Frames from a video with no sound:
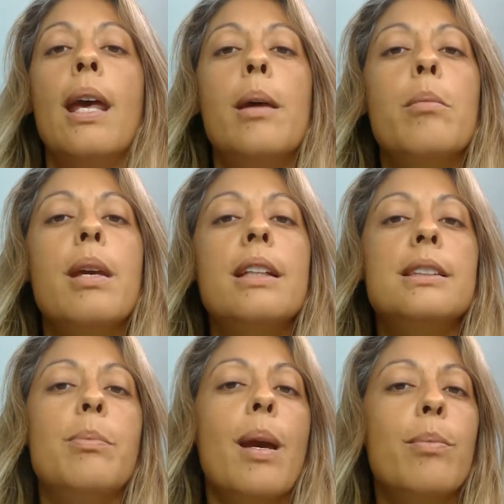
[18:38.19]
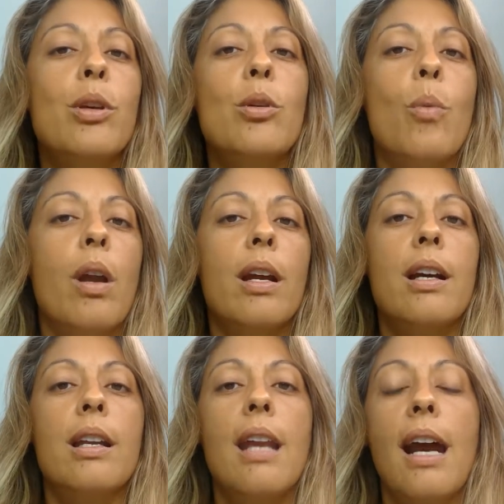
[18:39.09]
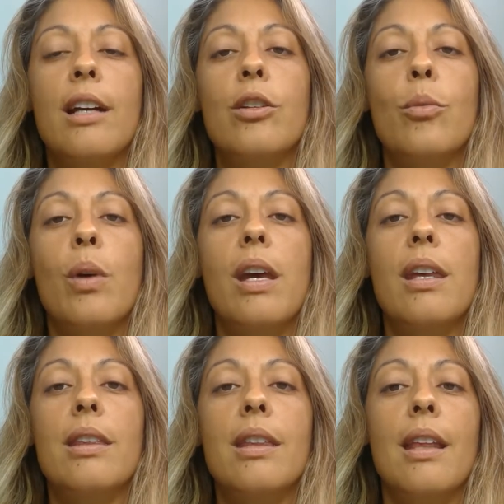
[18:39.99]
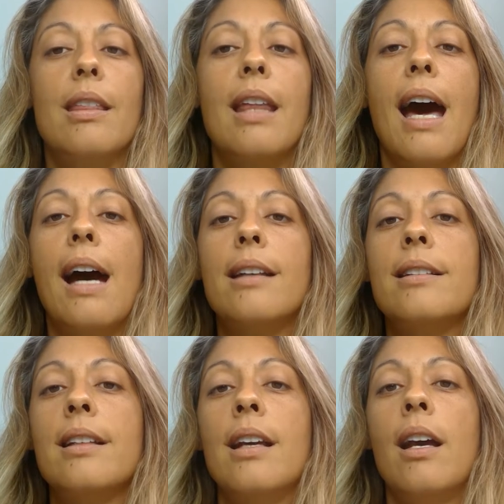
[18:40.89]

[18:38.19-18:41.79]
It means maybe you want to connect with that